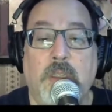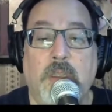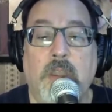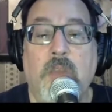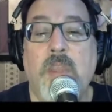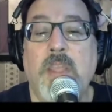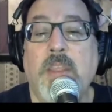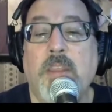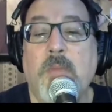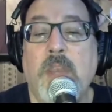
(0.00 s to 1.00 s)
Knowing that
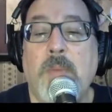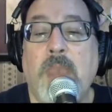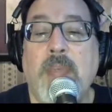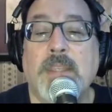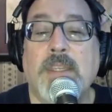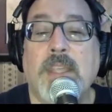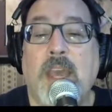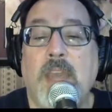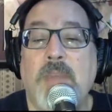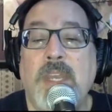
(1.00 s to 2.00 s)
there are many paths to
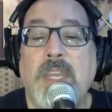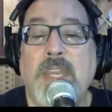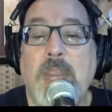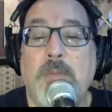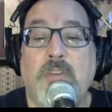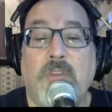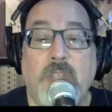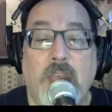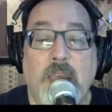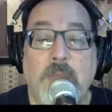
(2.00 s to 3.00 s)
God, many names for
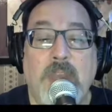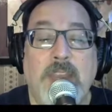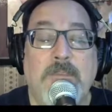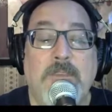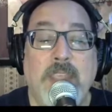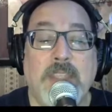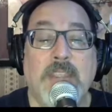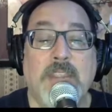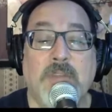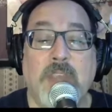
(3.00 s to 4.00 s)
God, many
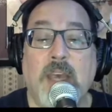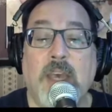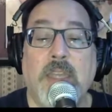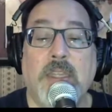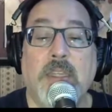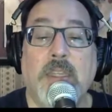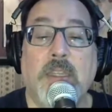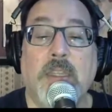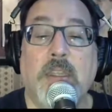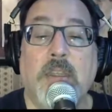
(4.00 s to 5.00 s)
faces of God,
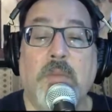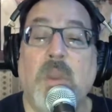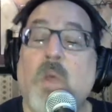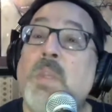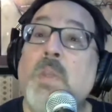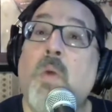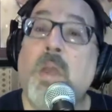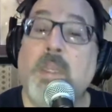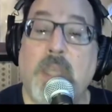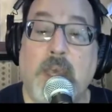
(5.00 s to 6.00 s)
but only
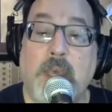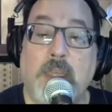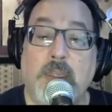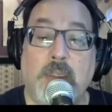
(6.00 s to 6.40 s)
one God.